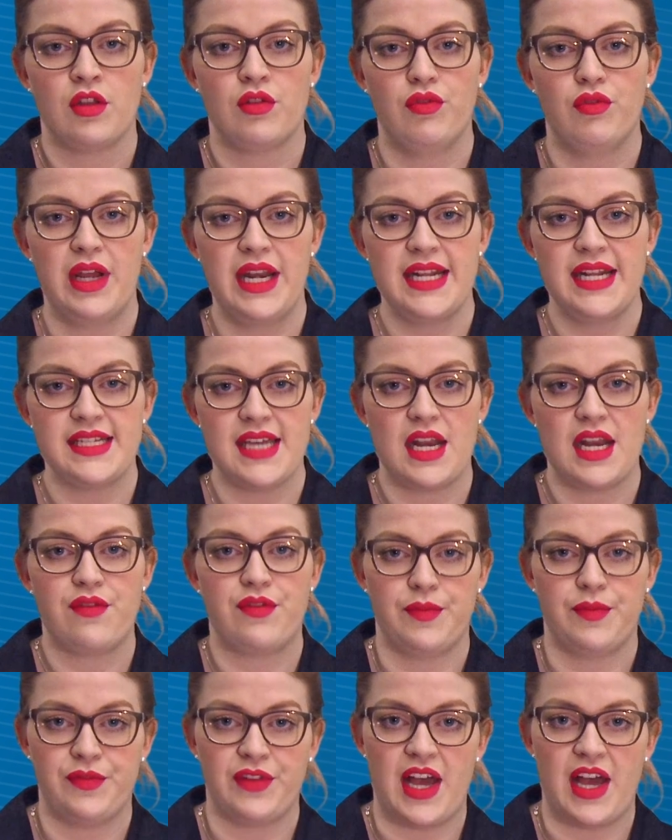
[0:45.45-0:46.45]
Reading data
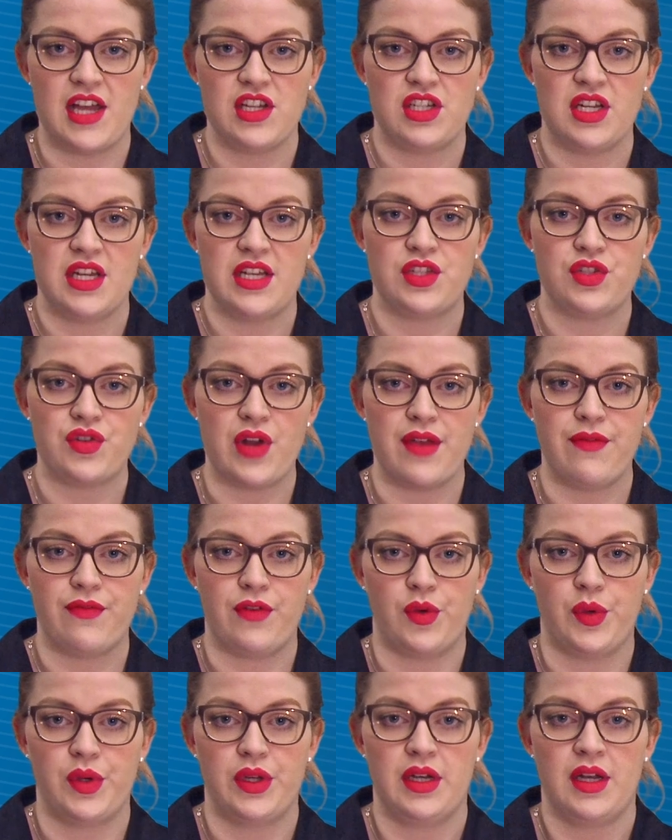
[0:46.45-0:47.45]
from flash is
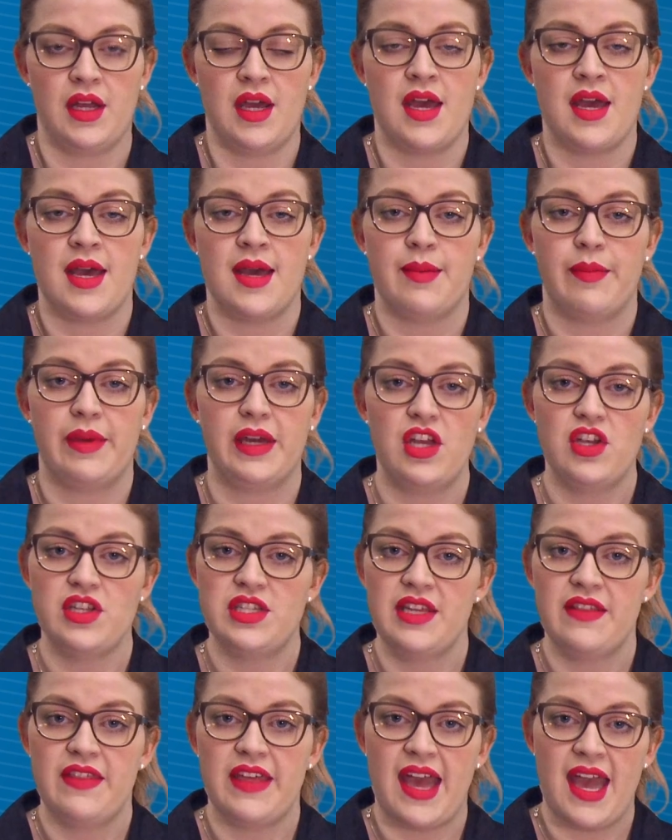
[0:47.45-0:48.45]
straightforward by
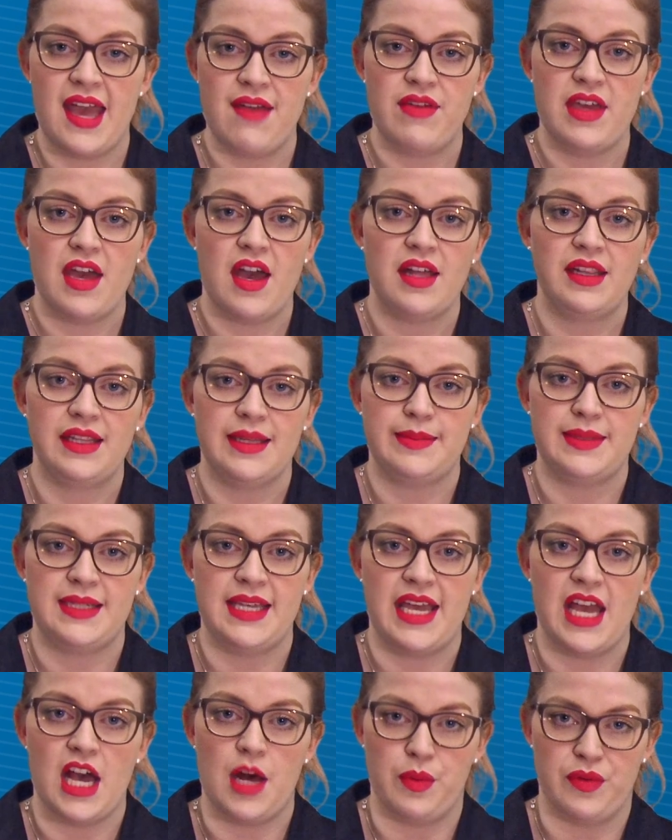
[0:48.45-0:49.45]
using the AVR
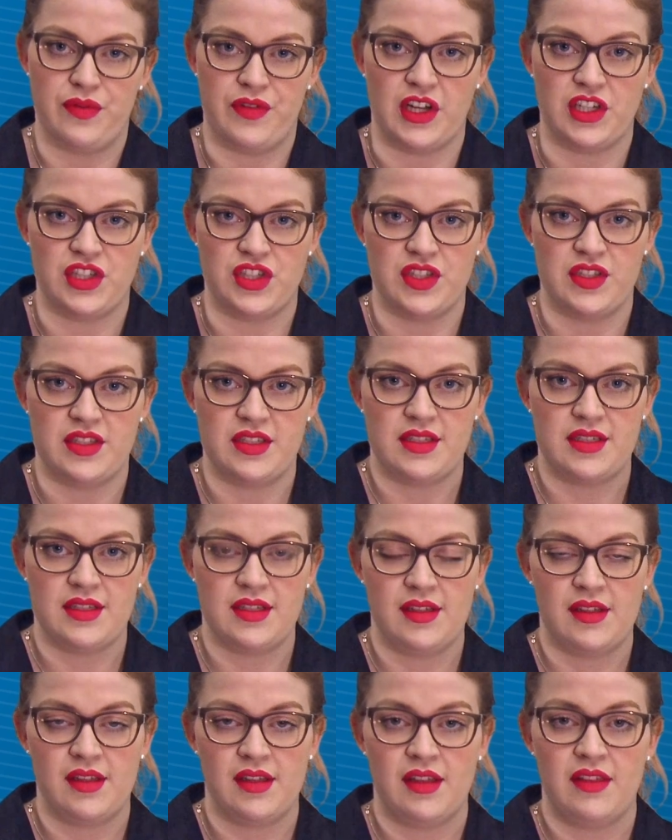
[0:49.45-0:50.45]
libc helper functions.
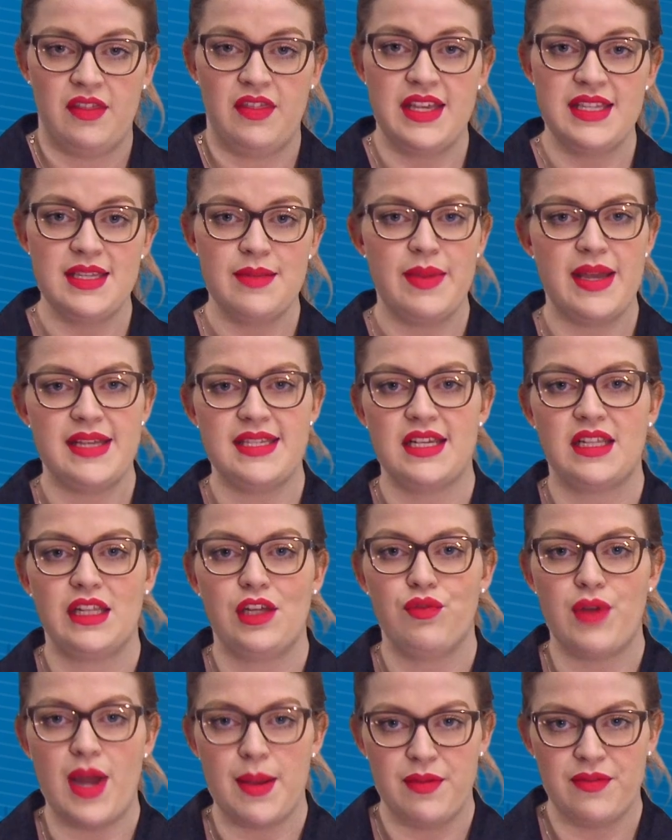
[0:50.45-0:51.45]
These are
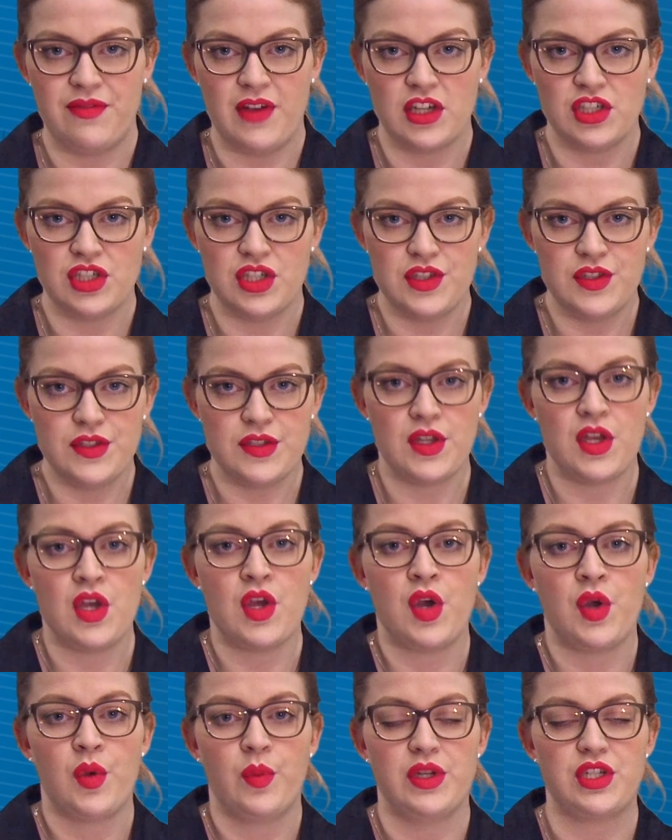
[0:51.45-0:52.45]
basically wrapper functions
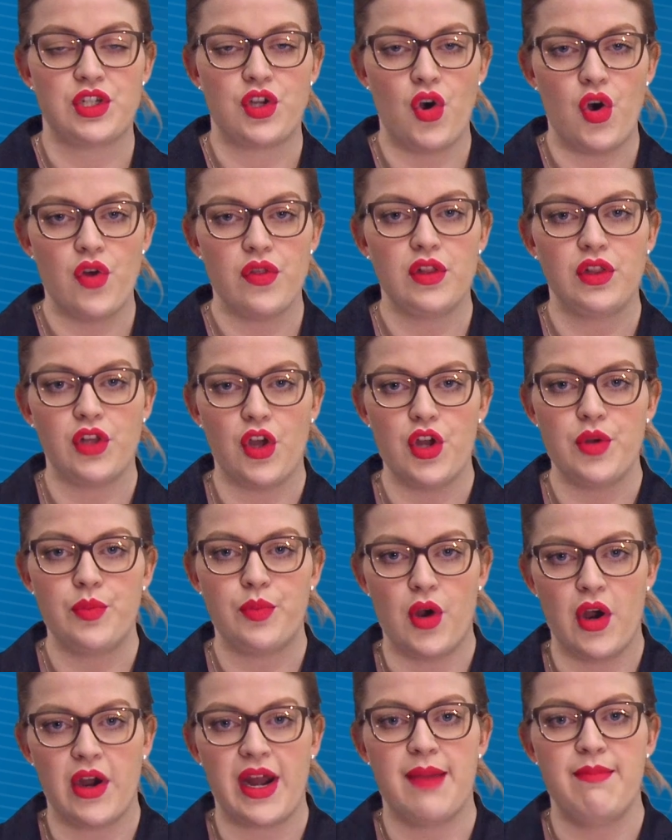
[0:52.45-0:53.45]
which call the load
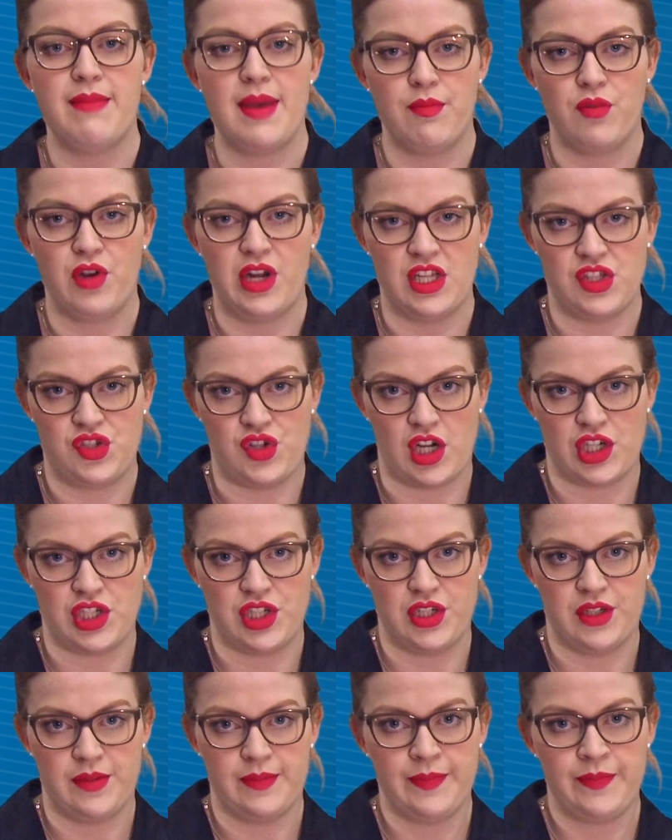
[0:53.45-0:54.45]
program memory
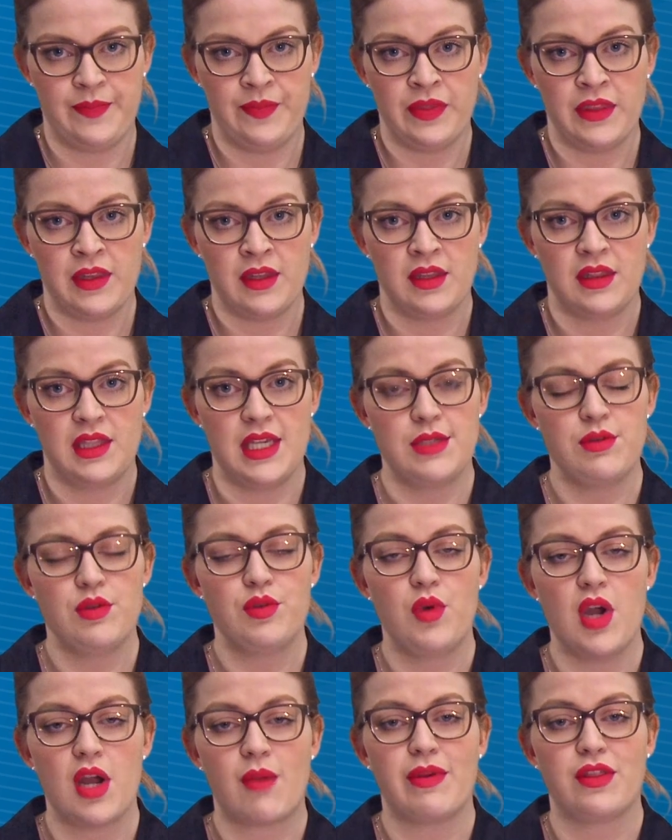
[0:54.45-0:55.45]
instruction. This
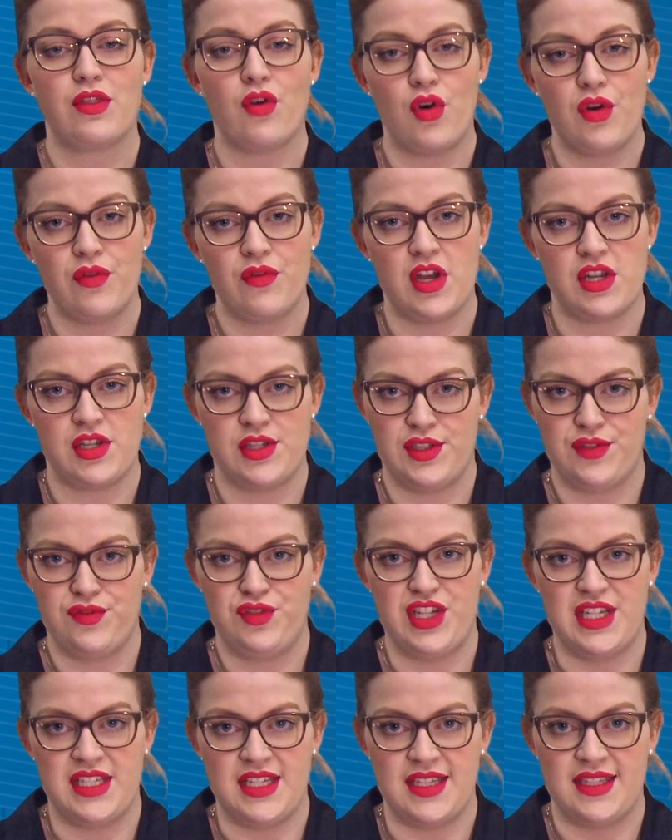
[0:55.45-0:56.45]
will work with all versions of
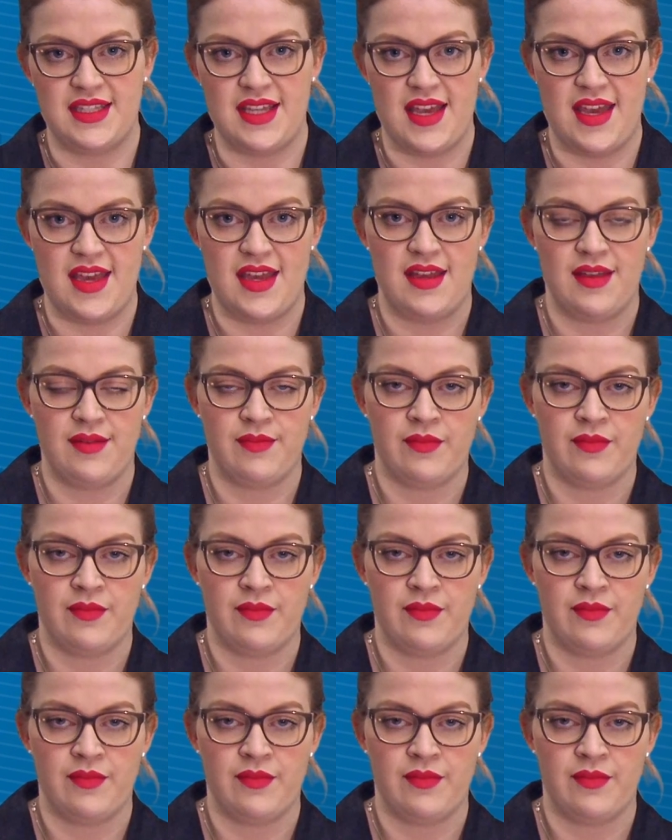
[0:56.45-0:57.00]
GCC.